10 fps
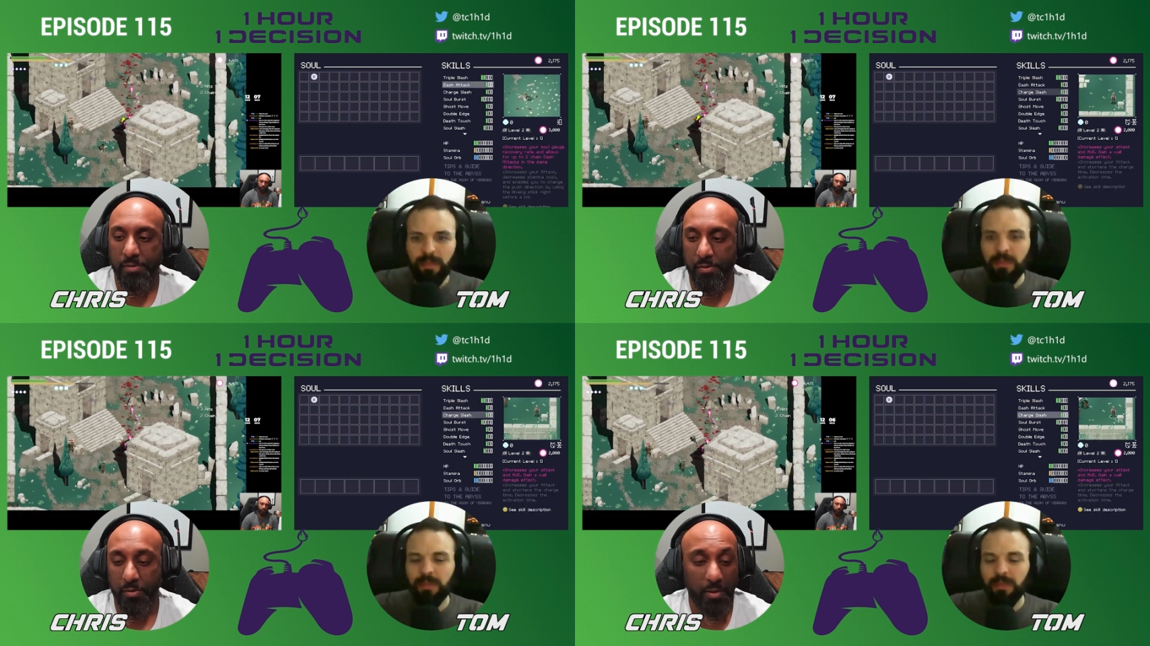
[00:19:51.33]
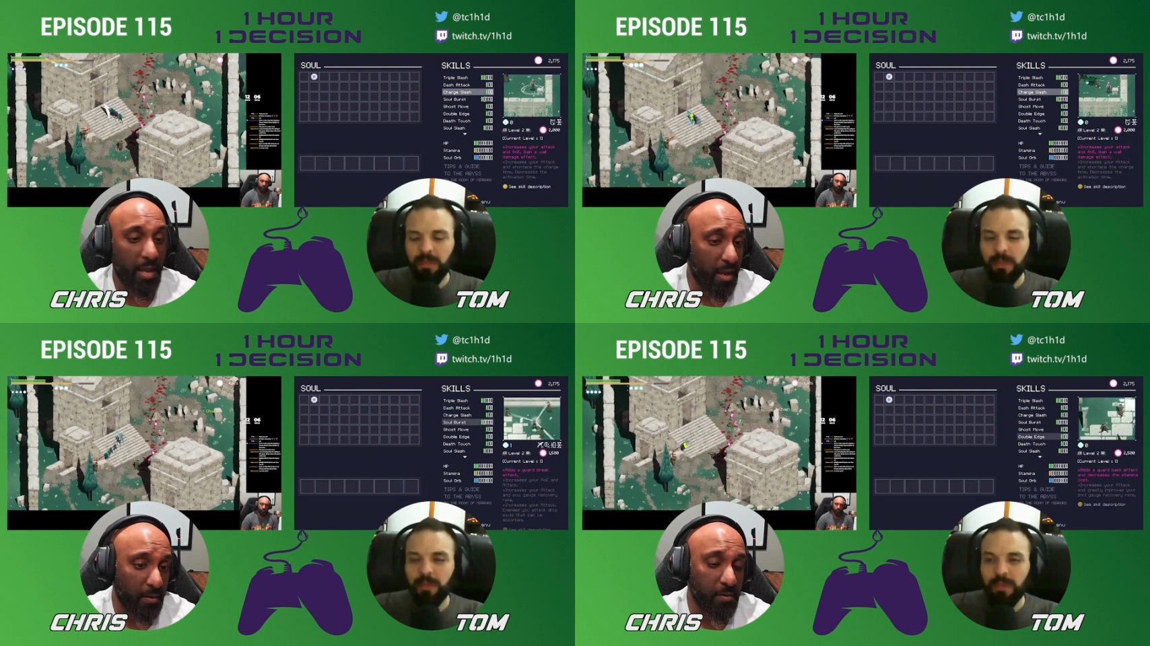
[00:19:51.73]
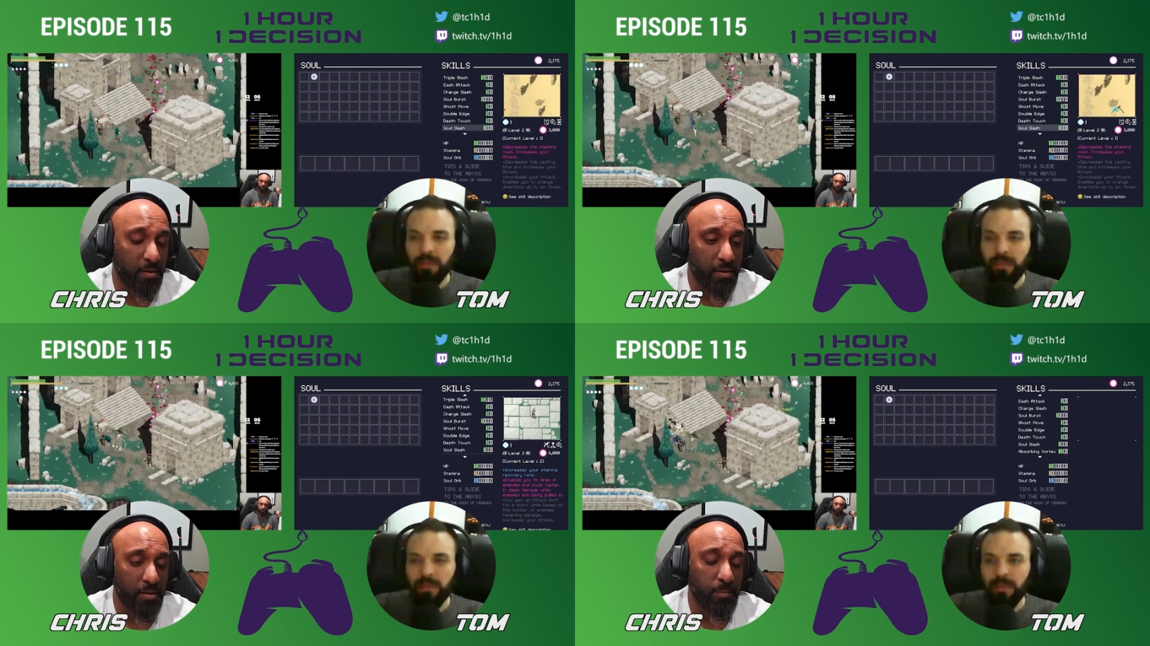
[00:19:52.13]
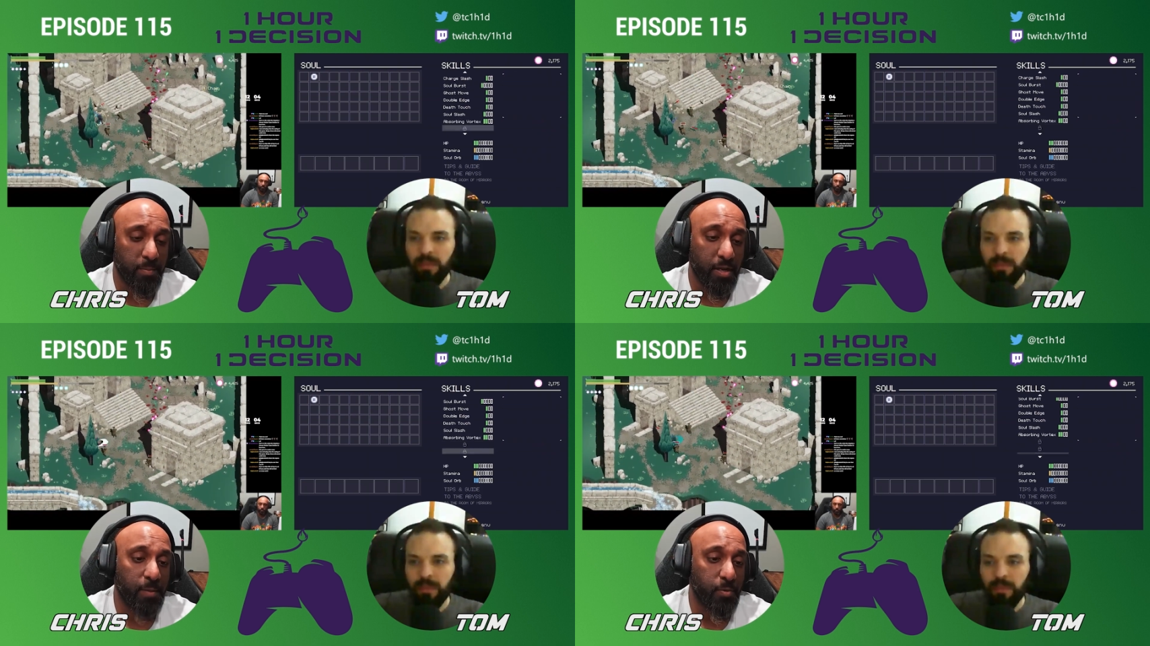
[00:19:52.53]
Speaker 1: So you can
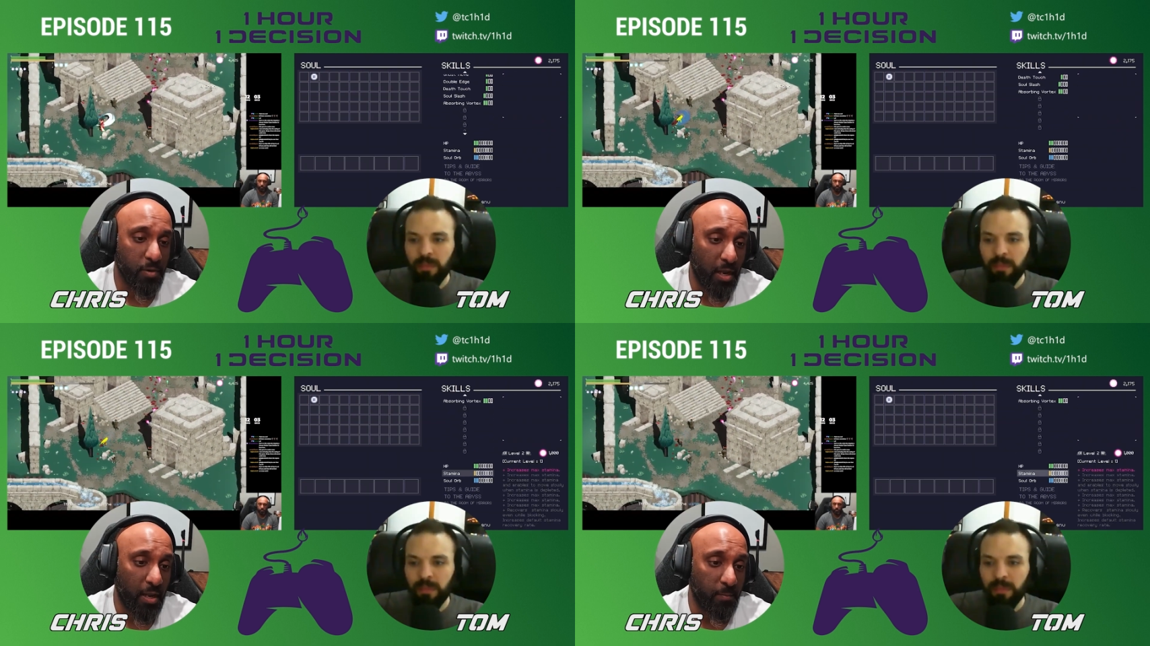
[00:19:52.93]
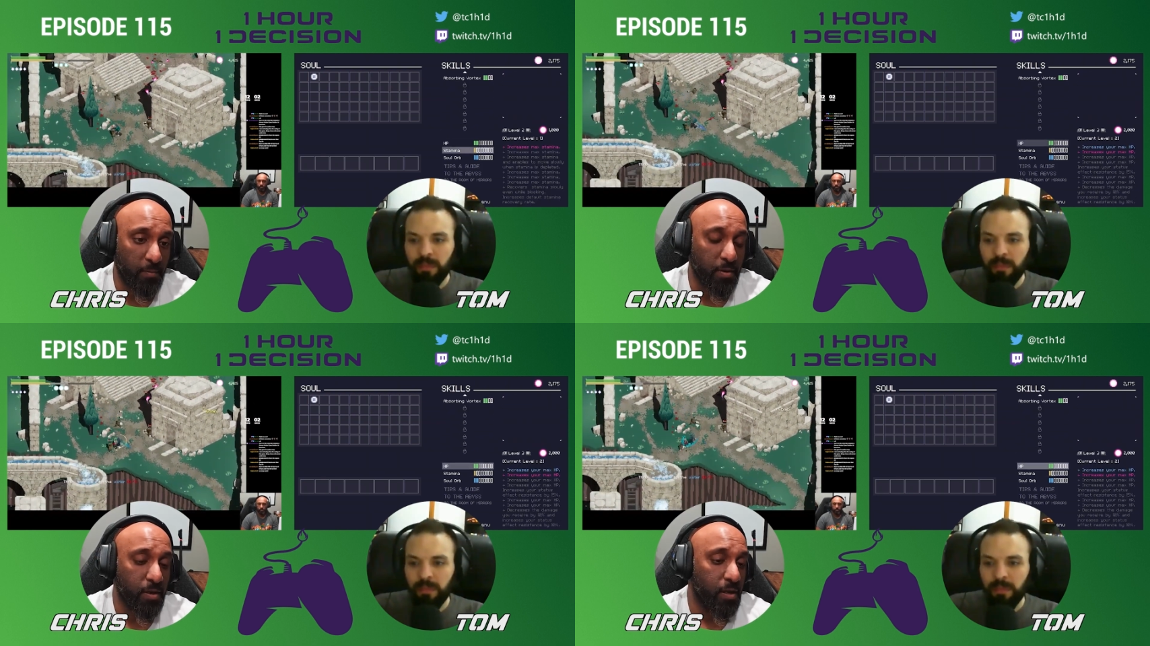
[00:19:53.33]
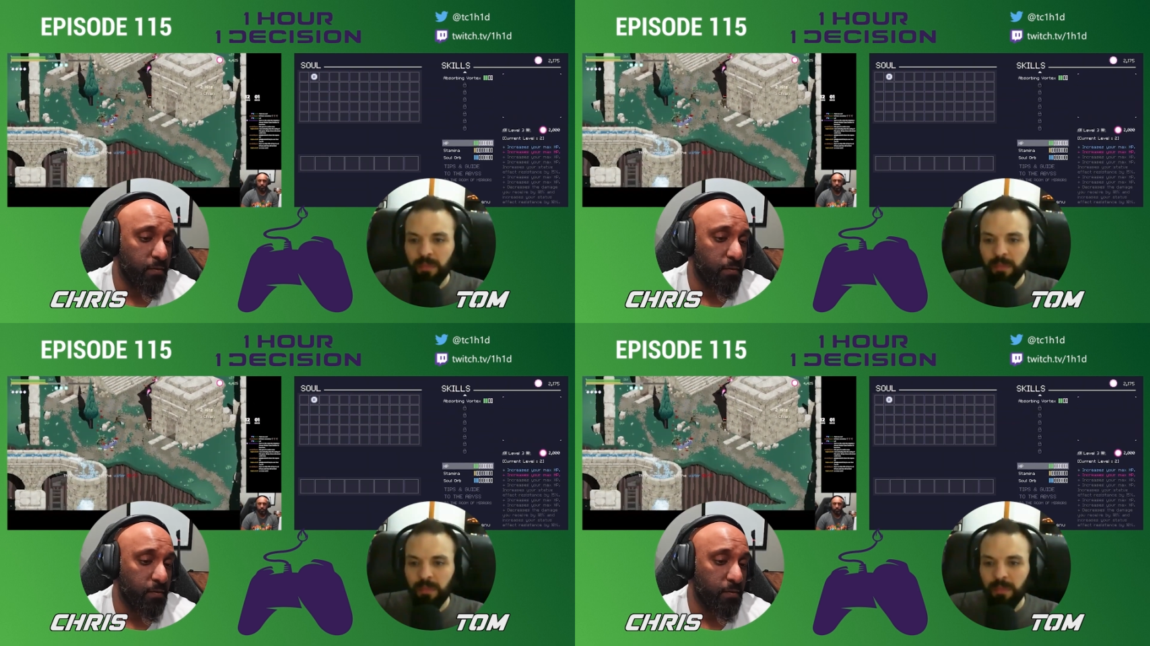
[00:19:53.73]
pick up your game